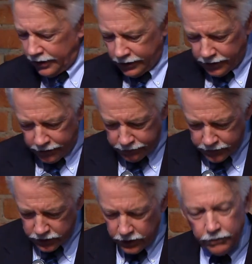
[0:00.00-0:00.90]
In the
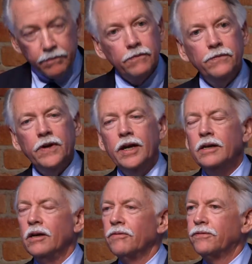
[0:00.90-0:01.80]
sort of
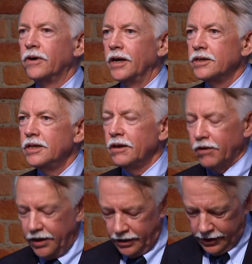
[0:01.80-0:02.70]
vein of
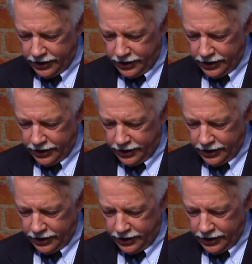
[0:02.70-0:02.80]
frontiering,